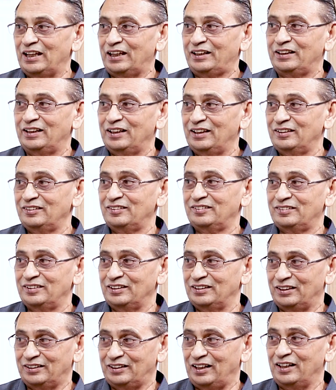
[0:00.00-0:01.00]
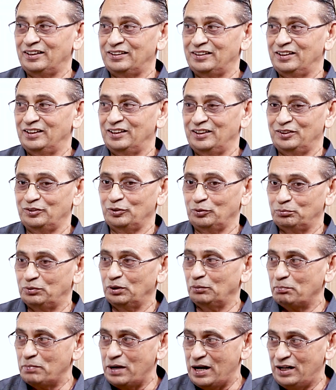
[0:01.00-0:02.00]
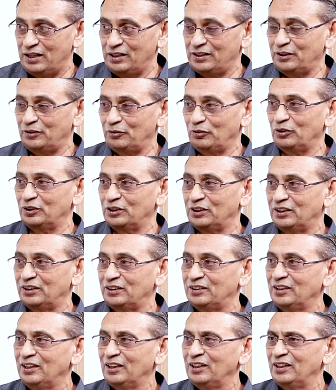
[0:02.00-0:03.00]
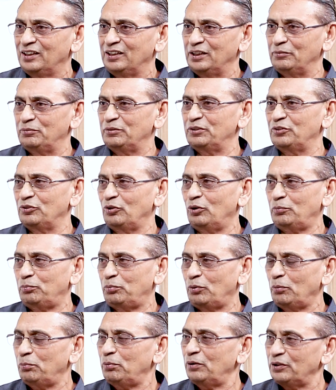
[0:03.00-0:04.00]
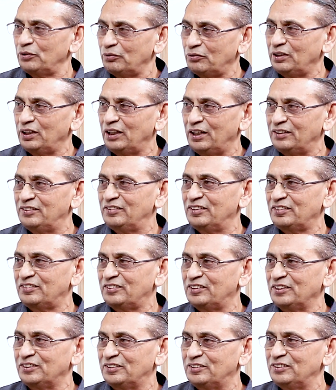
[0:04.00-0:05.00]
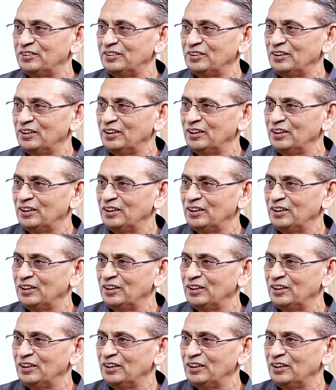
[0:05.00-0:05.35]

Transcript: the slackness and the tightness of the belt and all that. If it's not proper, you can adjust it.